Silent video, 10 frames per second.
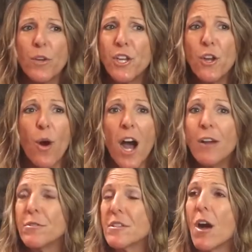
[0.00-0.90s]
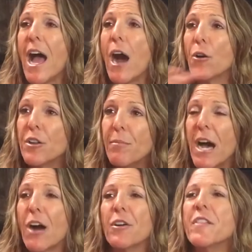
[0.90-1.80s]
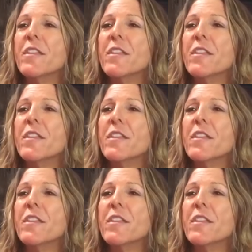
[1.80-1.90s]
You know, I was out and about,